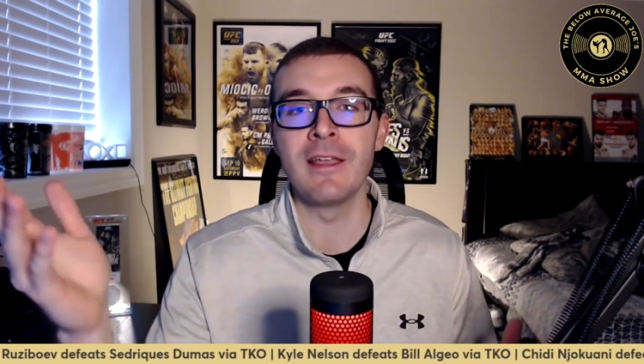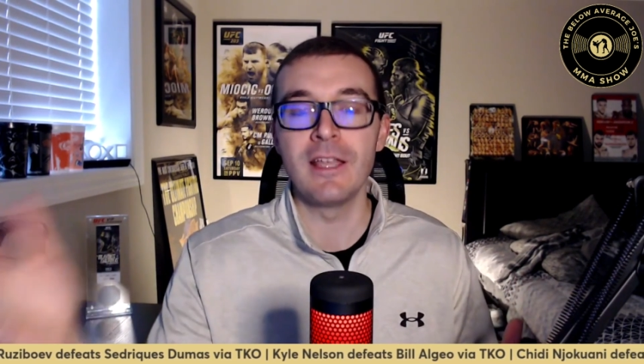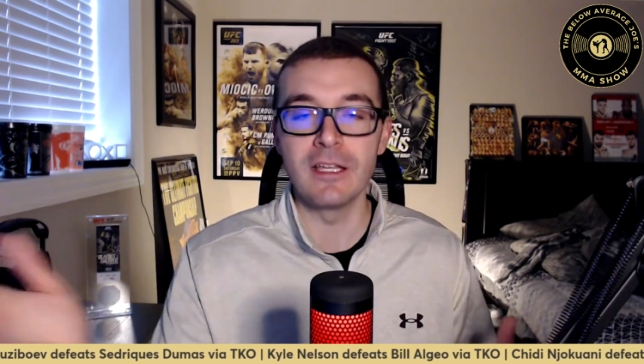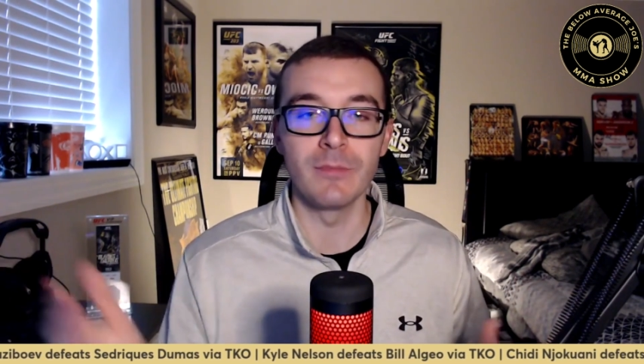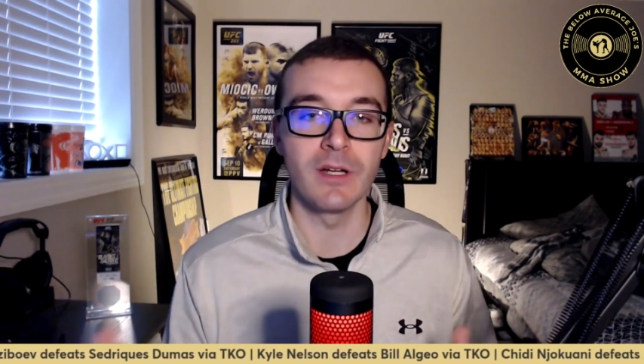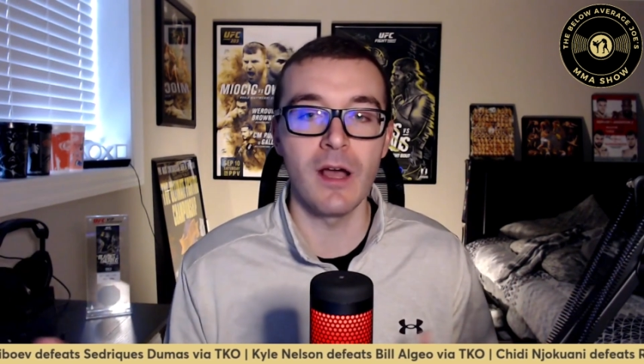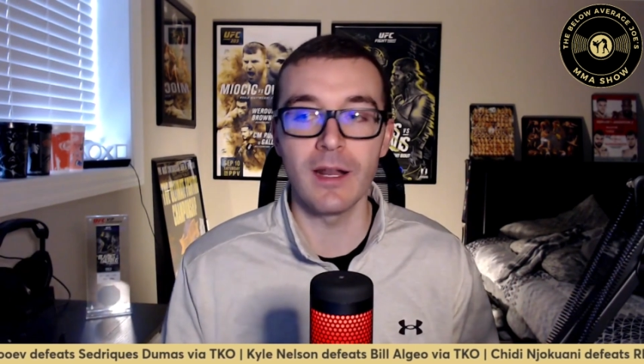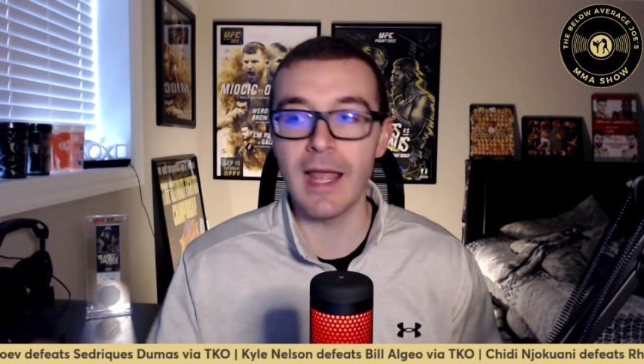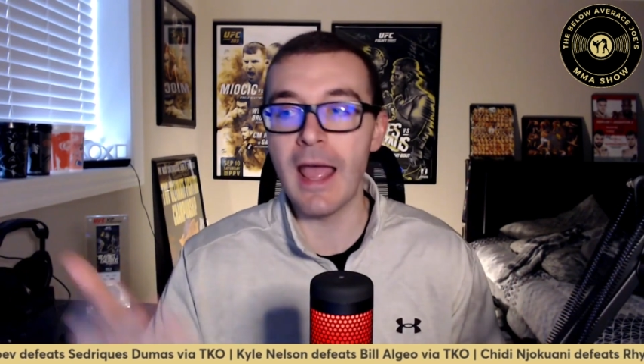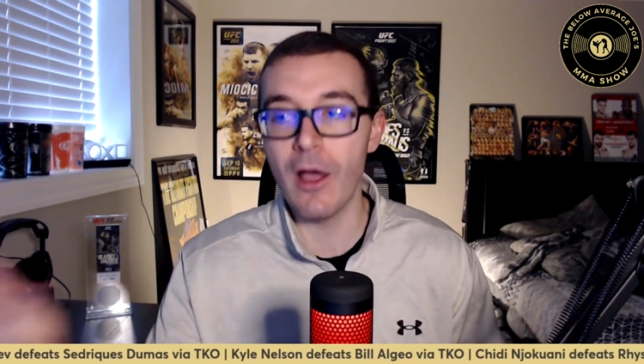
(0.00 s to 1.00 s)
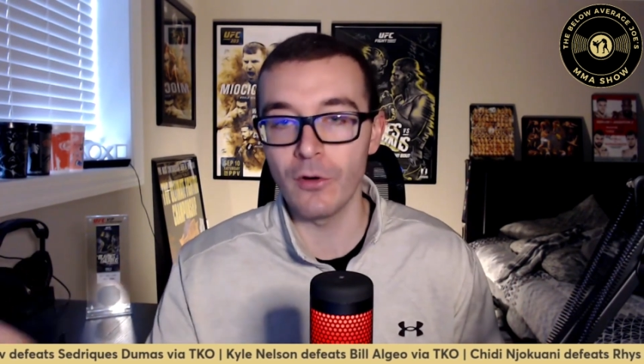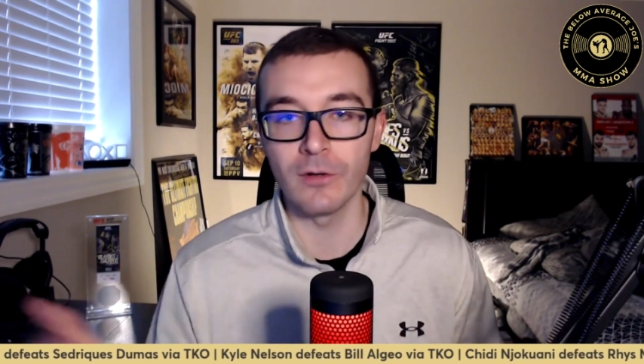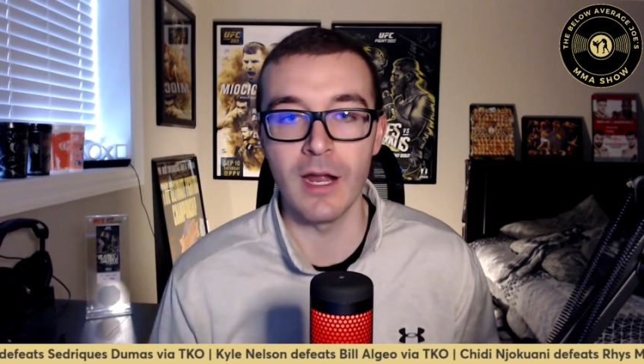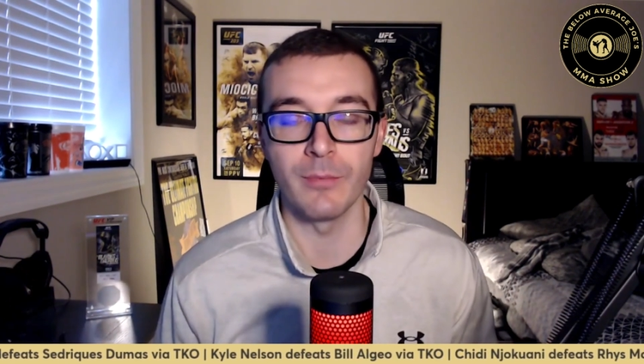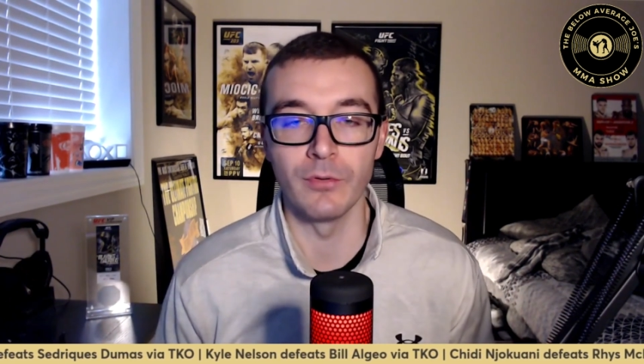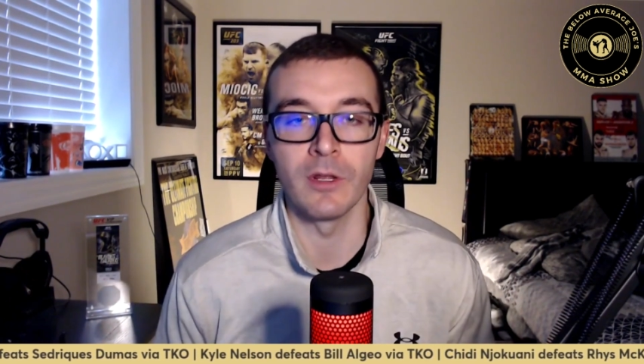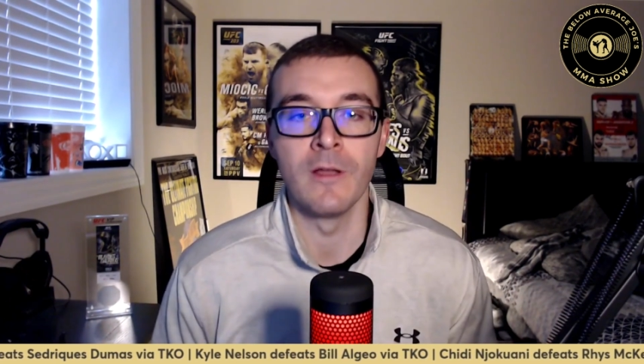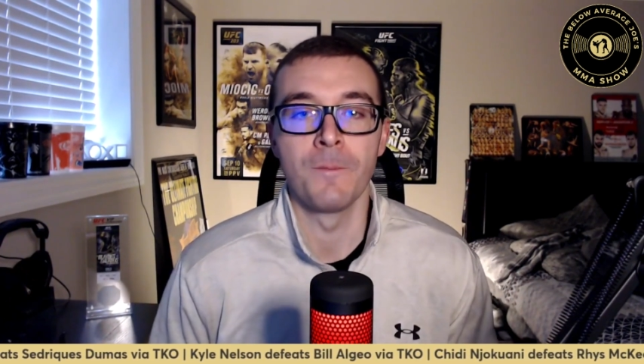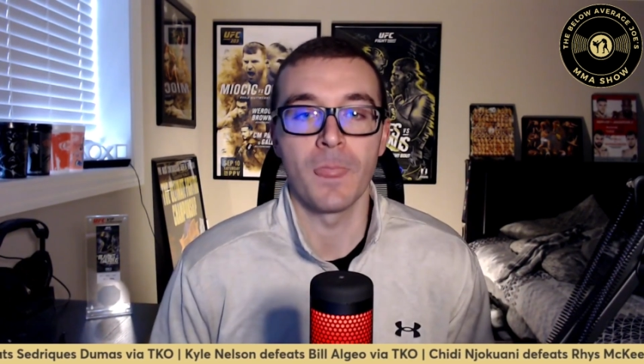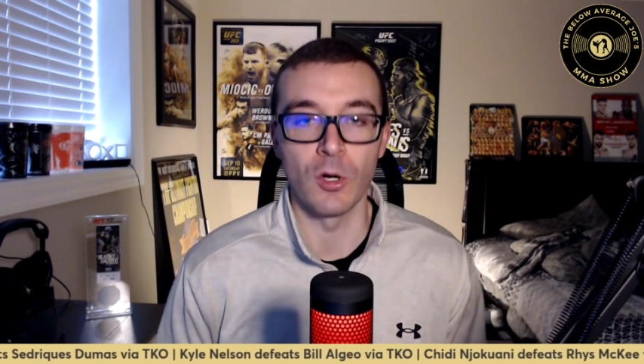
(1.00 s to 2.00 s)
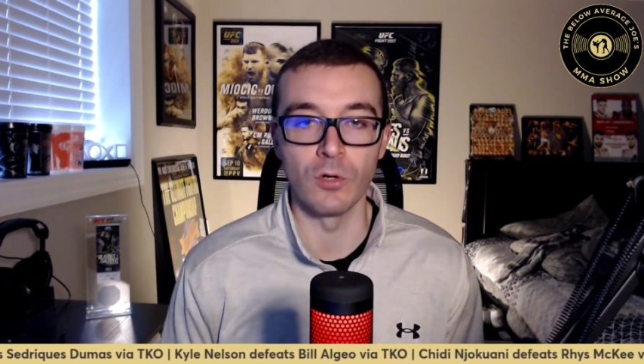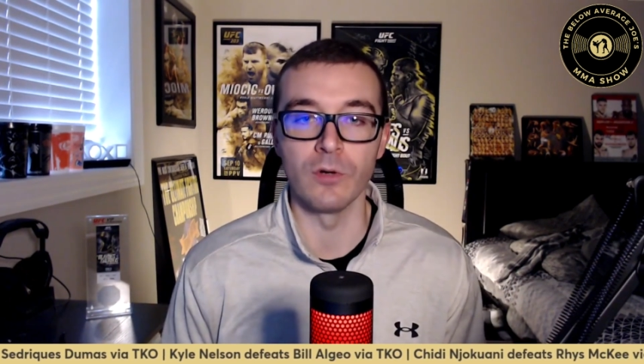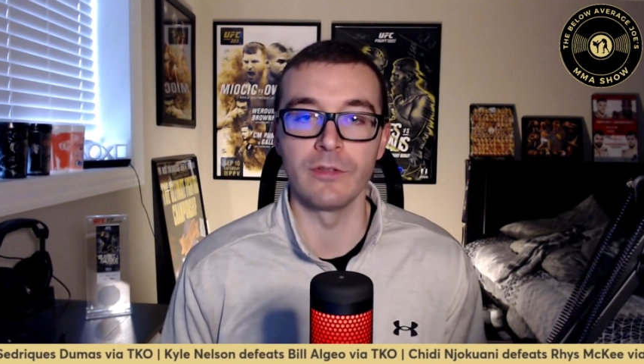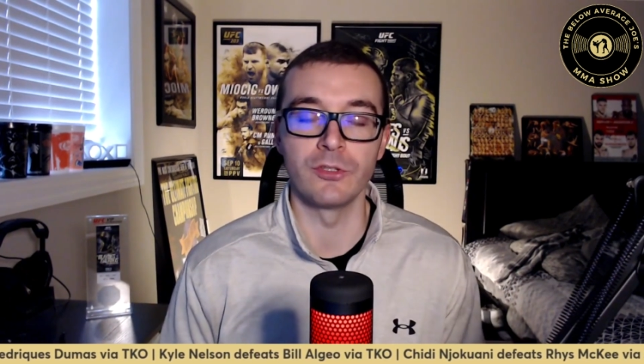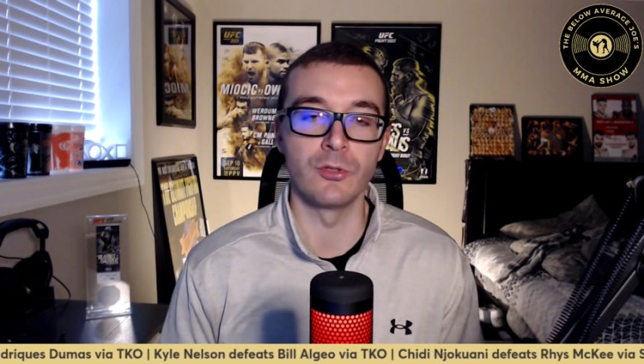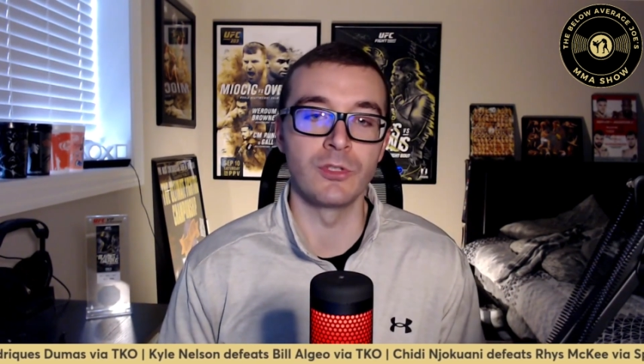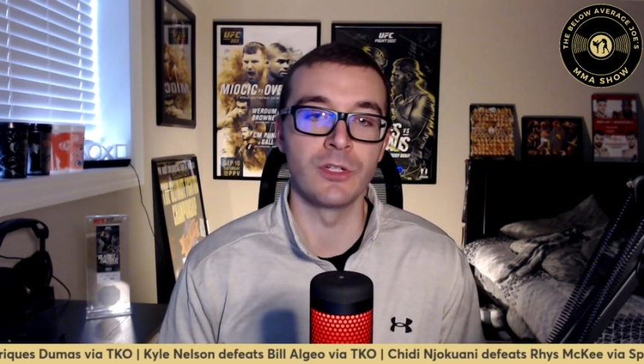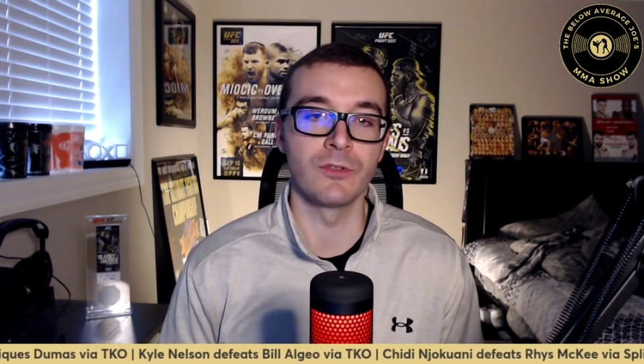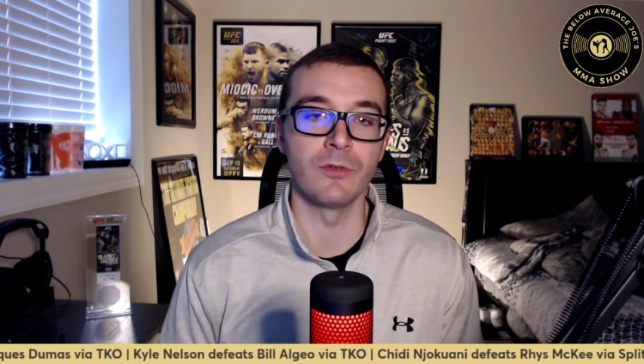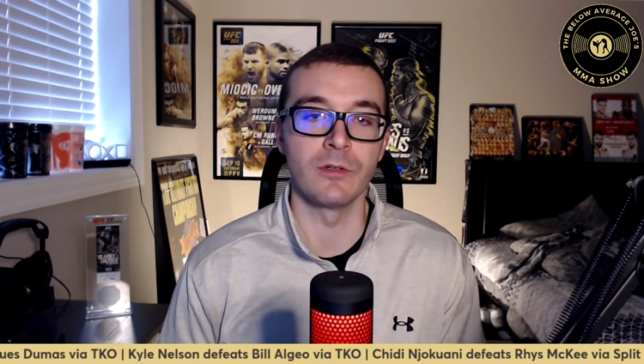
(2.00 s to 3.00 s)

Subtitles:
and Manon out-grappled her, the jiu-jitsu and